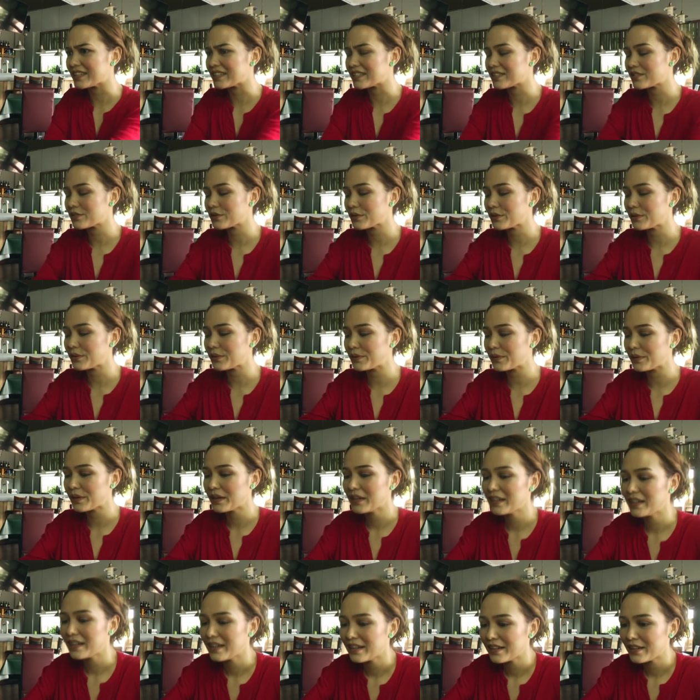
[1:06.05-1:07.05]
So
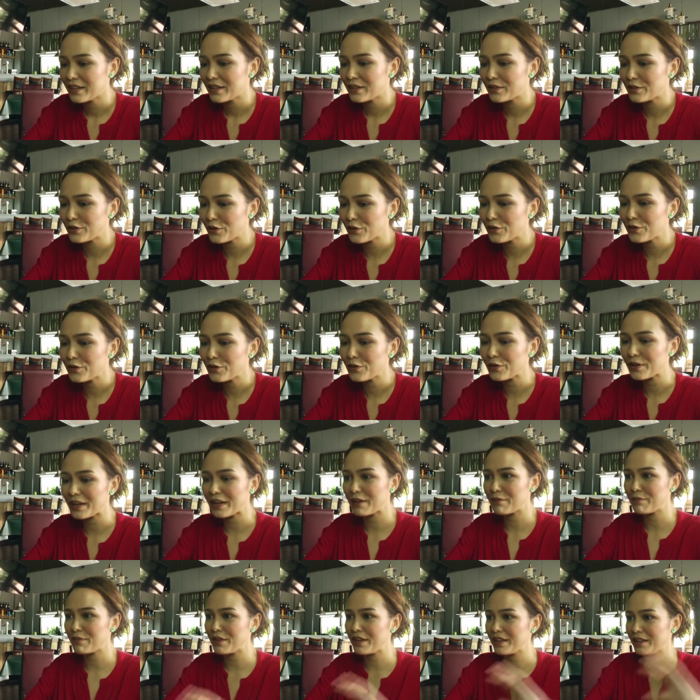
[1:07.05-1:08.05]
don't look
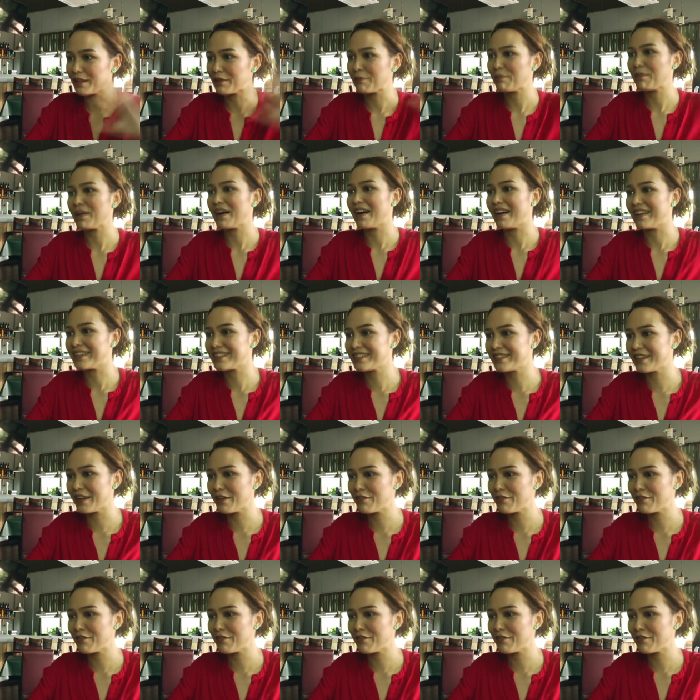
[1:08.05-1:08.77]
at me in the past.